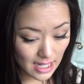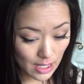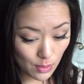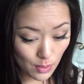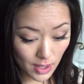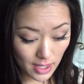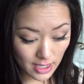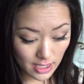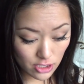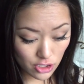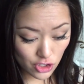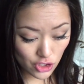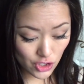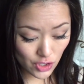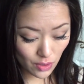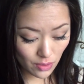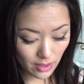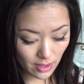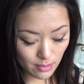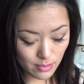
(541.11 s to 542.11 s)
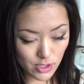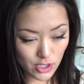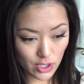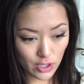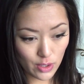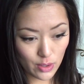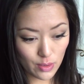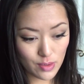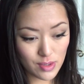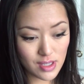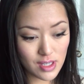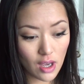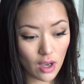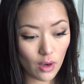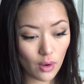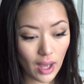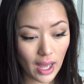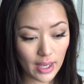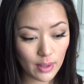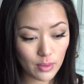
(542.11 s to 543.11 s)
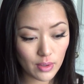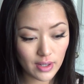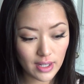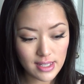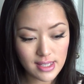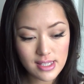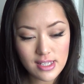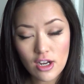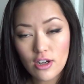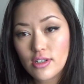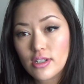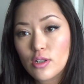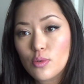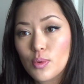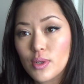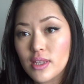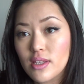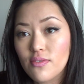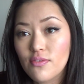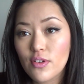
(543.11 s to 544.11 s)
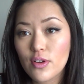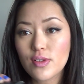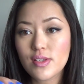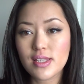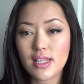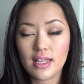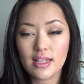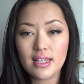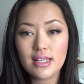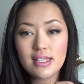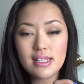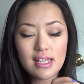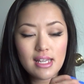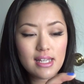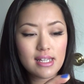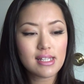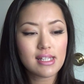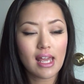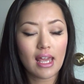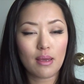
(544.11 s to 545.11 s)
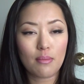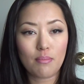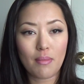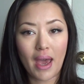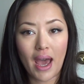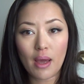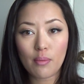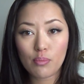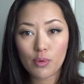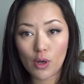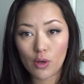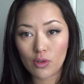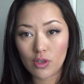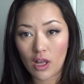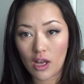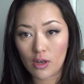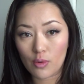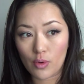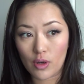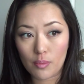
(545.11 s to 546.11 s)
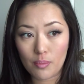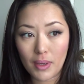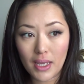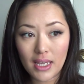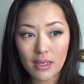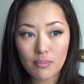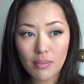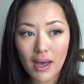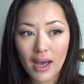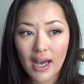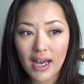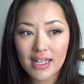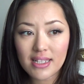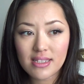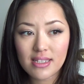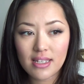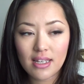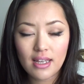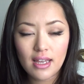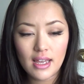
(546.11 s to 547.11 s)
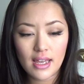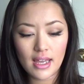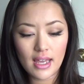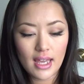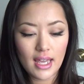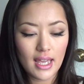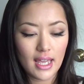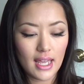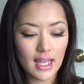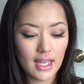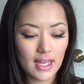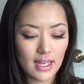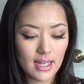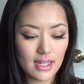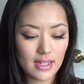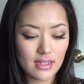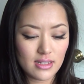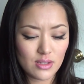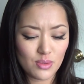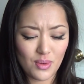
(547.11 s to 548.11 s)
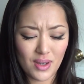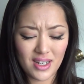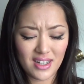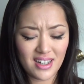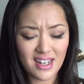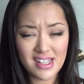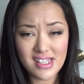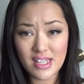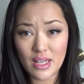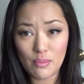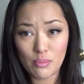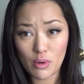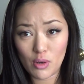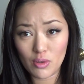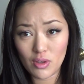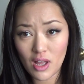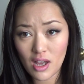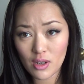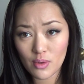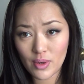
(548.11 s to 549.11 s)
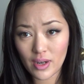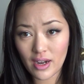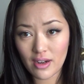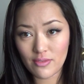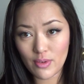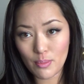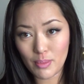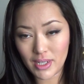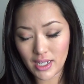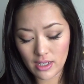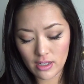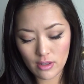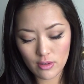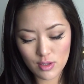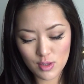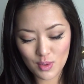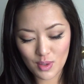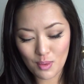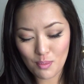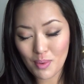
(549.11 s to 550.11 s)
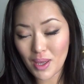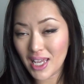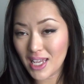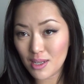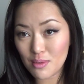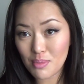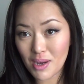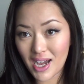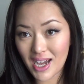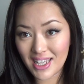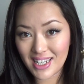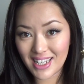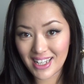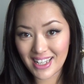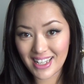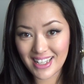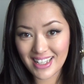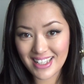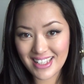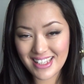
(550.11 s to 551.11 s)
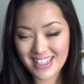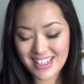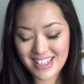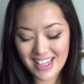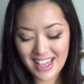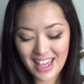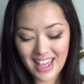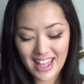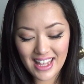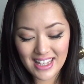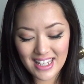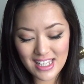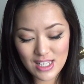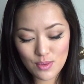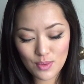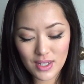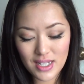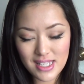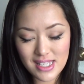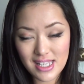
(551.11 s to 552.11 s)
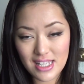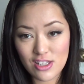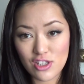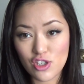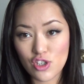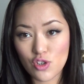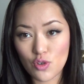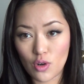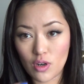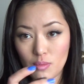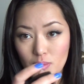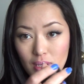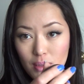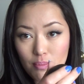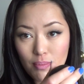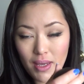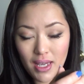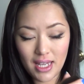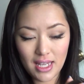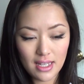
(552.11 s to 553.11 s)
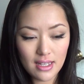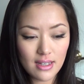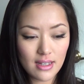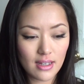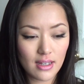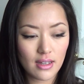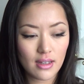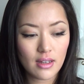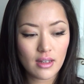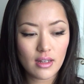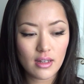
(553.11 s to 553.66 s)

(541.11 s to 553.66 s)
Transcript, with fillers: I wanted to show them to you. So I will get started with the first thing. This is a matte Prolongwear paint pot. And why did I say Prolongwear? Everybody knows what a paint pot is. This one is in Stormy Pink.